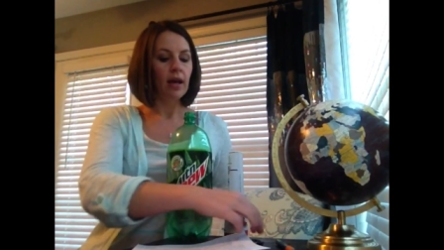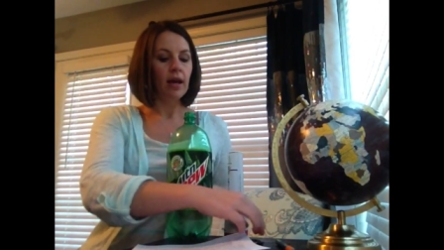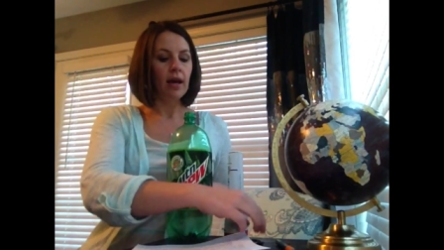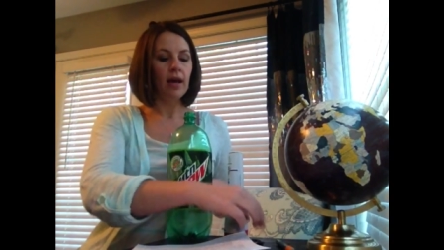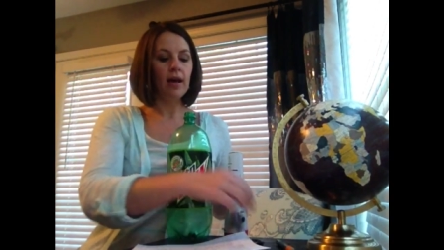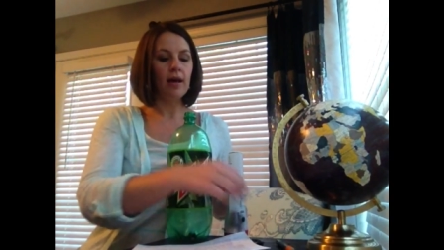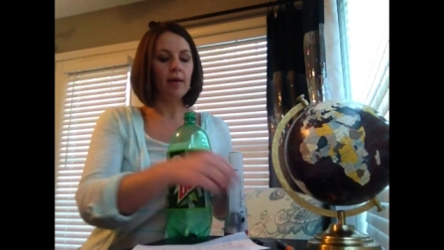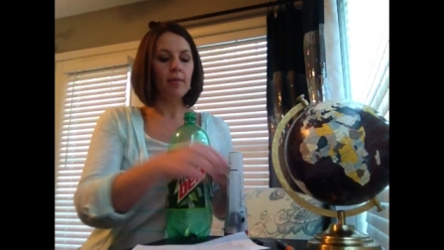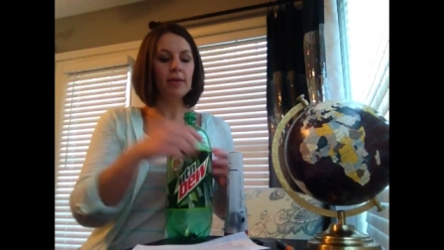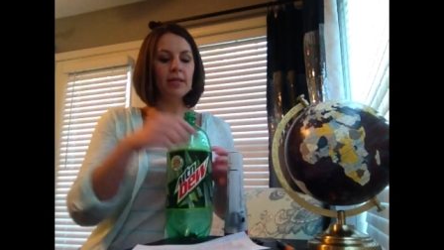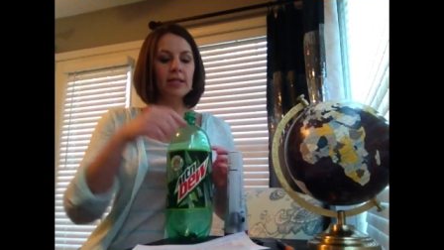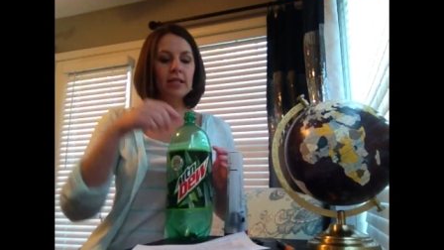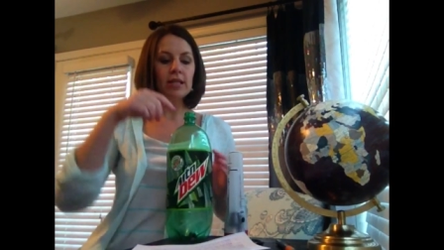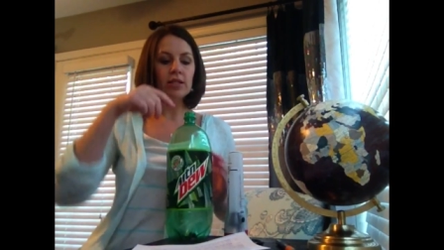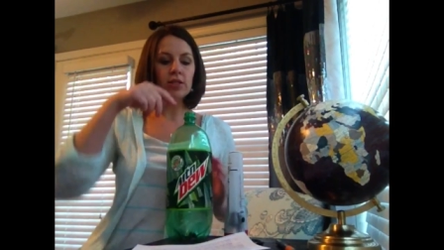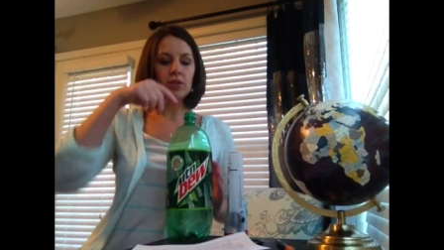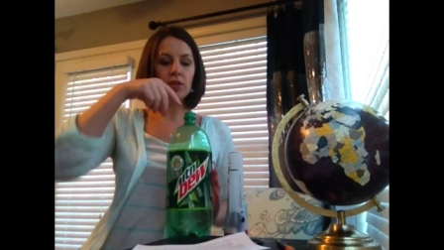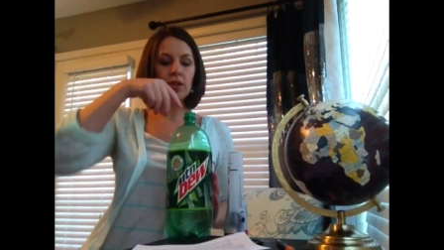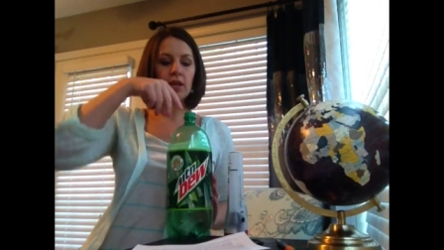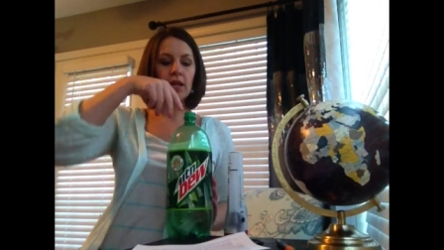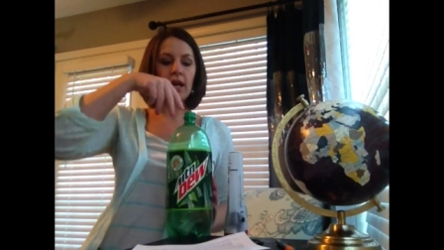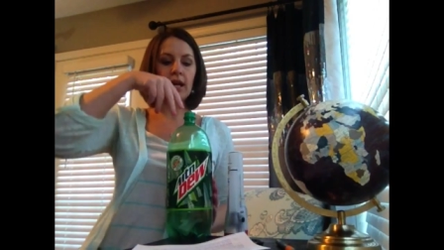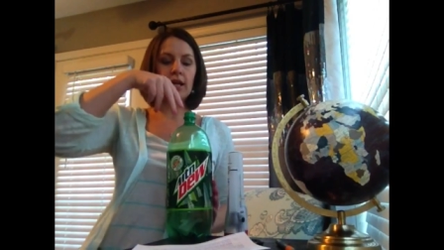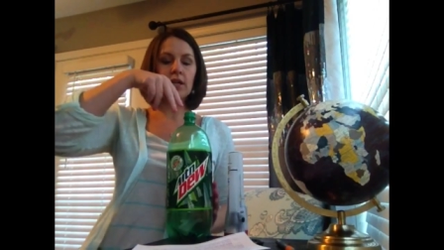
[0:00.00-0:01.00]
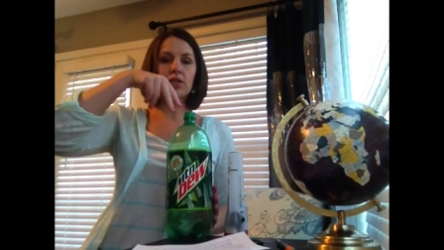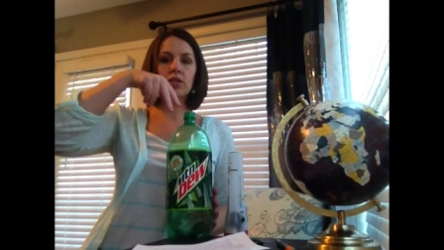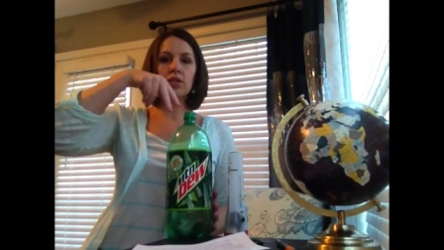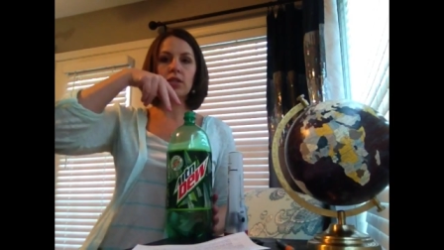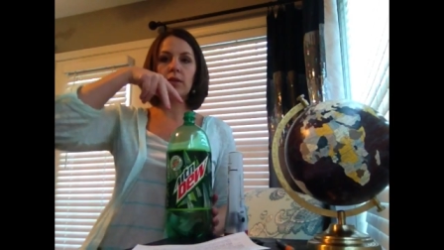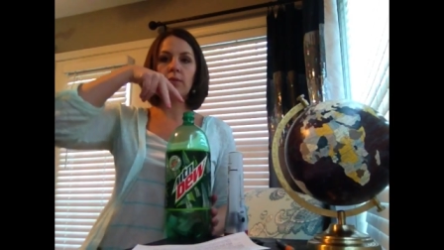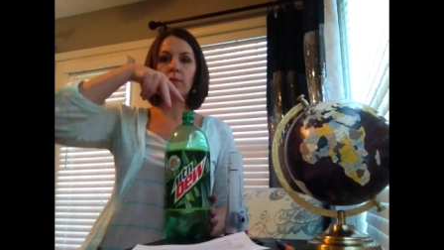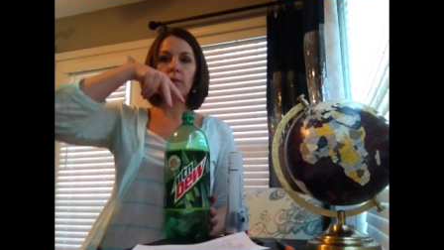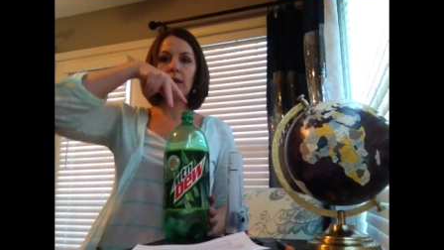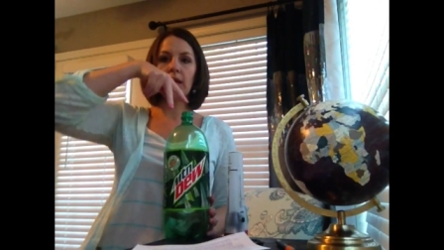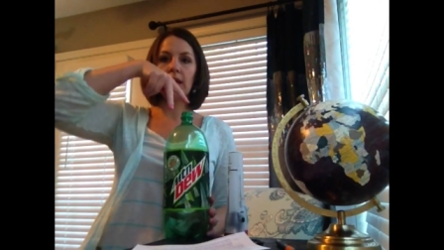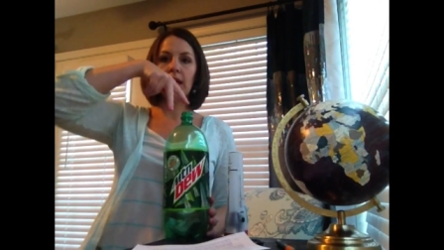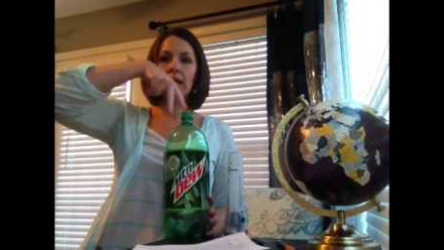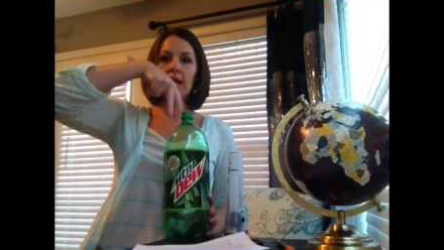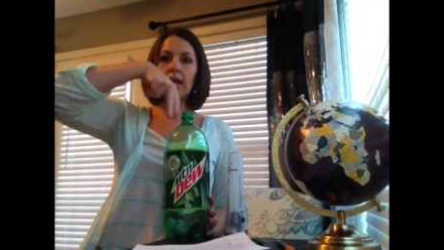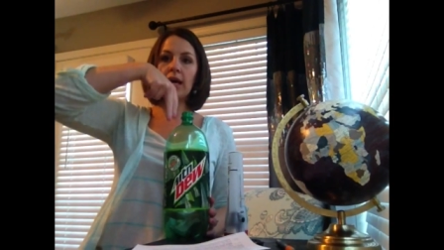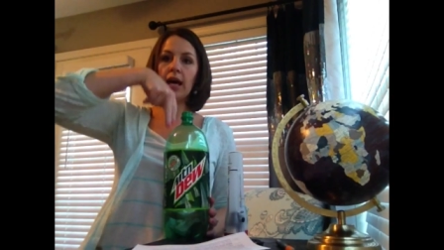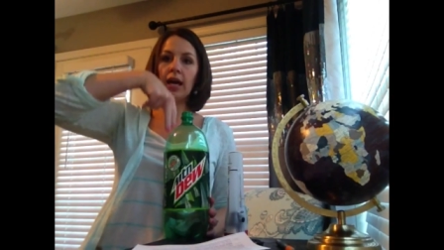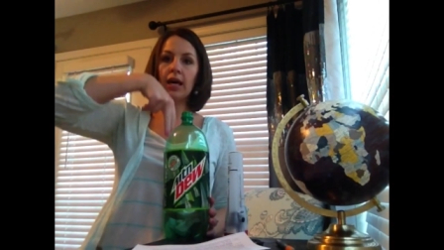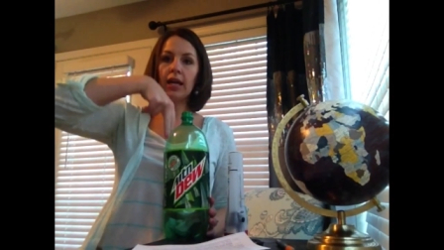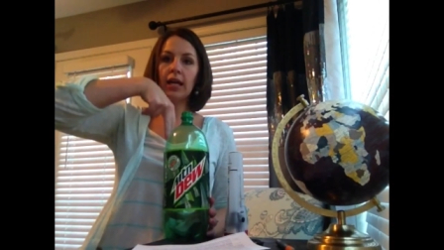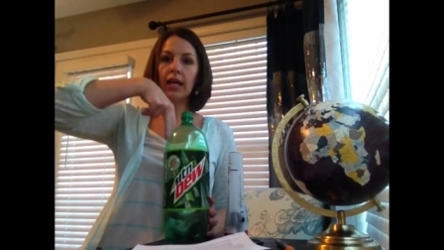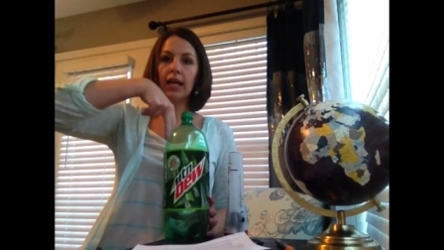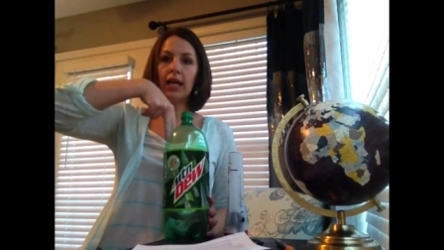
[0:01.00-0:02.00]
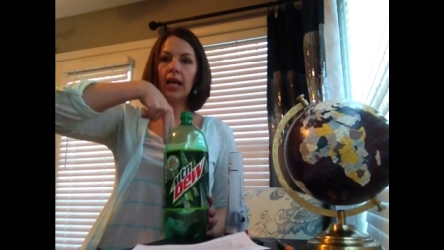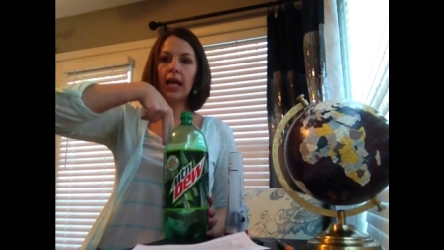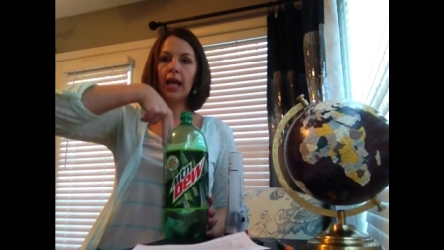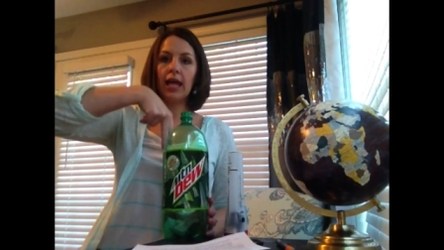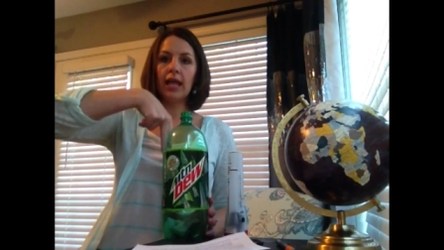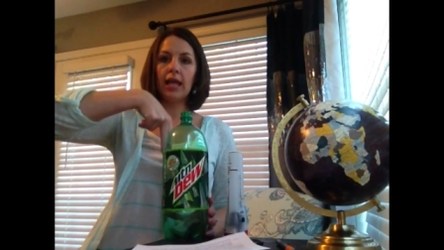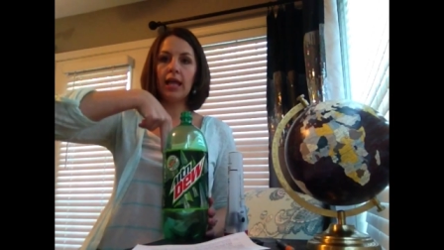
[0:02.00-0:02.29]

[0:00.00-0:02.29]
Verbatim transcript: Um, it says you can actually begin cutting